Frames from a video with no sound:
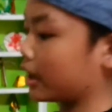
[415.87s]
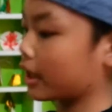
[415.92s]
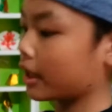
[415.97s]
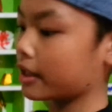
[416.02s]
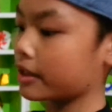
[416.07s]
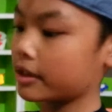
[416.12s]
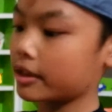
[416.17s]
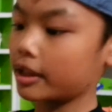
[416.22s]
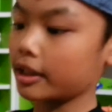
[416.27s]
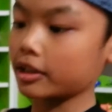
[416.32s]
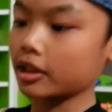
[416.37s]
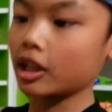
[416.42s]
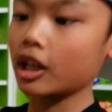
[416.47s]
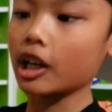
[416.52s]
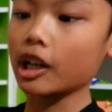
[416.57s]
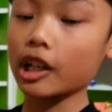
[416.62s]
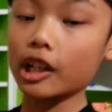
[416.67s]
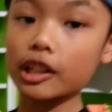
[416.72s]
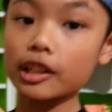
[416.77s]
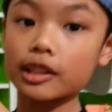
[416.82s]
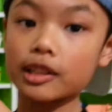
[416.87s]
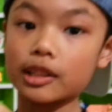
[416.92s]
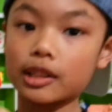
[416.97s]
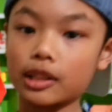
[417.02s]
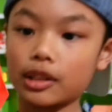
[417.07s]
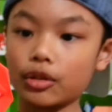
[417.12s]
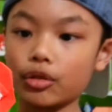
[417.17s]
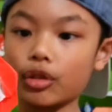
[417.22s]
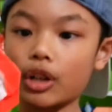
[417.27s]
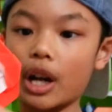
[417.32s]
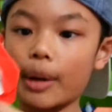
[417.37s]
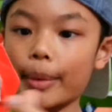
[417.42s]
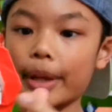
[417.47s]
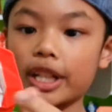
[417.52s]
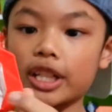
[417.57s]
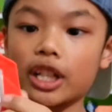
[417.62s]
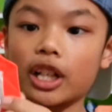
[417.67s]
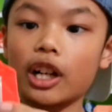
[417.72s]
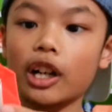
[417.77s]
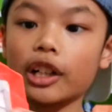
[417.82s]
here's a target, an origami
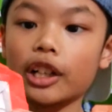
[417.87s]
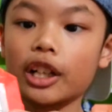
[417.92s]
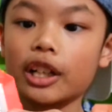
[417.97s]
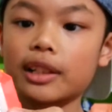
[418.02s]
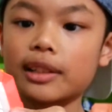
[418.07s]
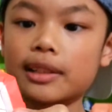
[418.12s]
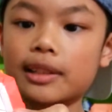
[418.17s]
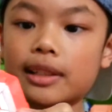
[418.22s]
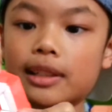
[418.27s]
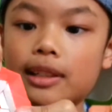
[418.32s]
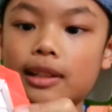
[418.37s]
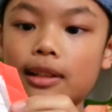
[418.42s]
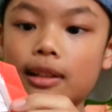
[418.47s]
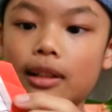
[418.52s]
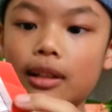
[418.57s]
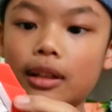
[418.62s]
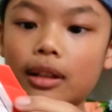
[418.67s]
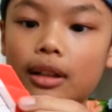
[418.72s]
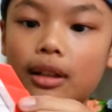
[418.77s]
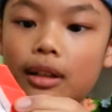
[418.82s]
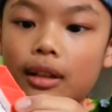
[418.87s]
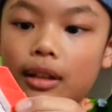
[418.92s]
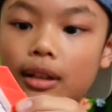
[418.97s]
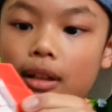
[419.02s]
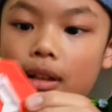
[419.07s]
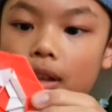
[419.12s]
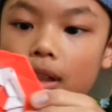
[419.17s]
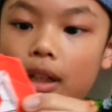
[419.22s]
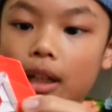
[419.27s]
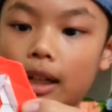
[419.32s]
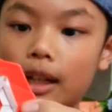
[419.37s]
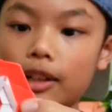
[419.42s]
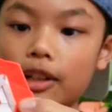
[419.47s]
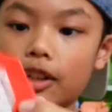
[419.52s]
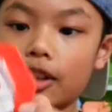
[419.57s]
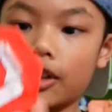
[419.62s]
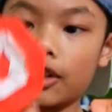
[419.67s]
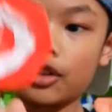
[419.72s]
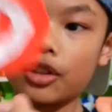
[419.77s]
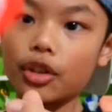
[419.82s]
target. And you can